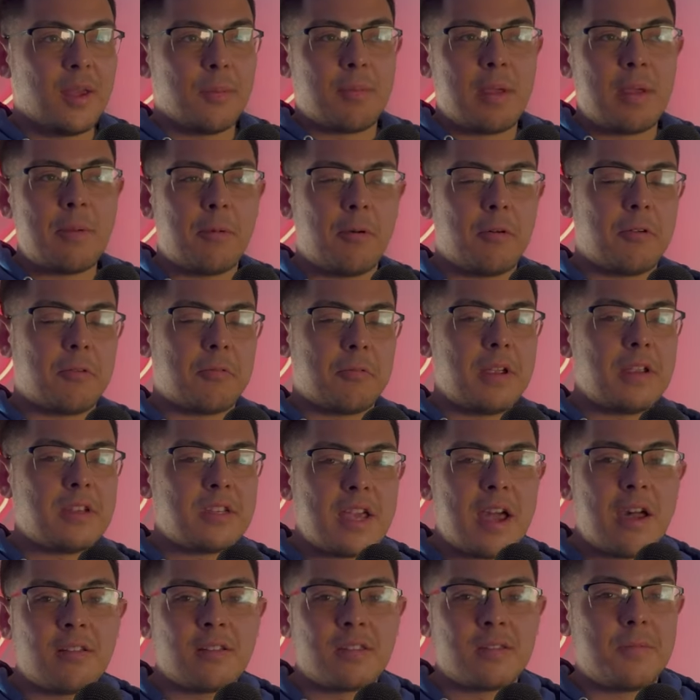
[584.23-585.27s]
People would reach
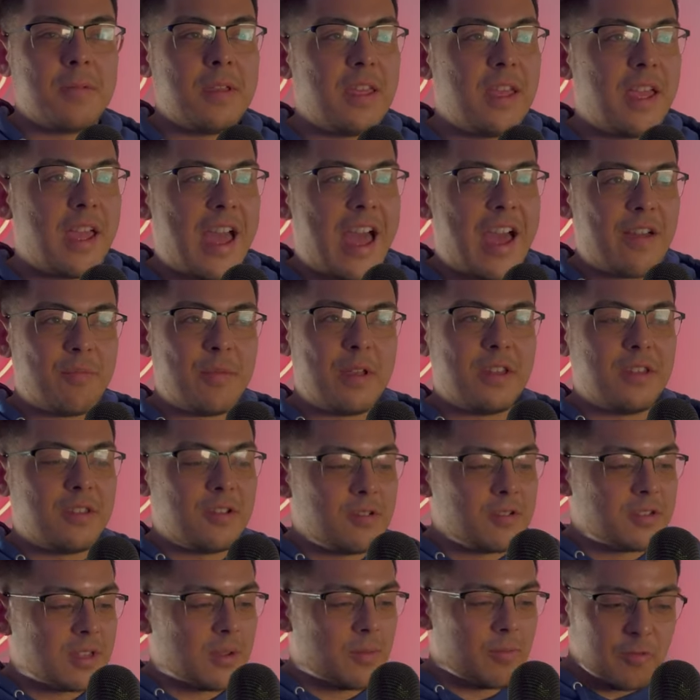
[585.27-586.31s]
out to me, have me
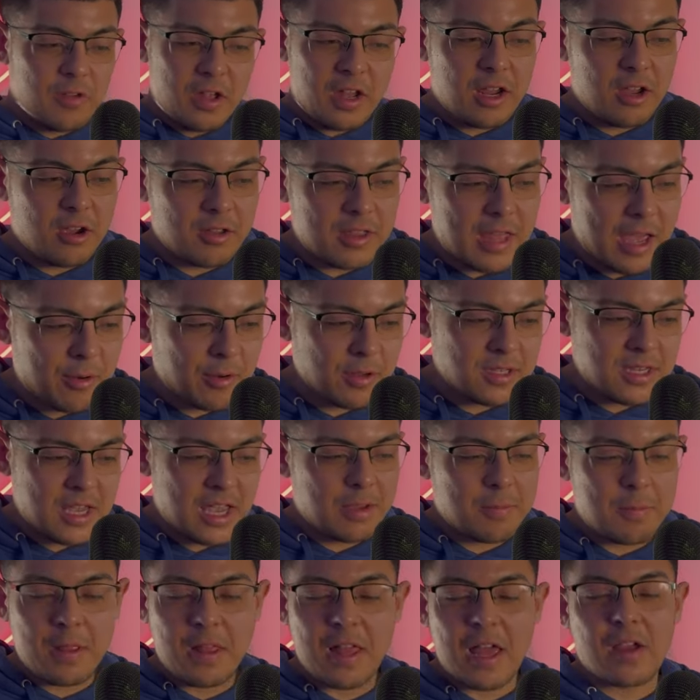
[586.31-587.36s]
do some video that would
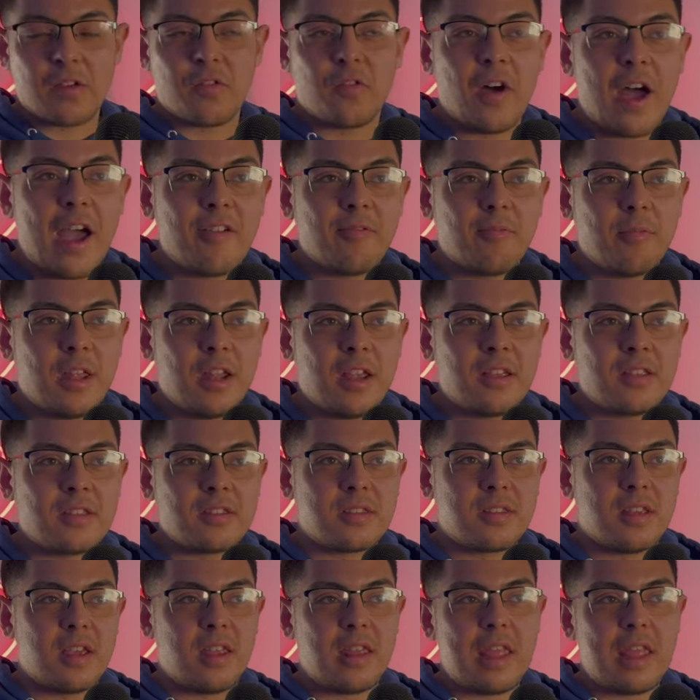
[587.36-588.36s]
take me like 5 minutes,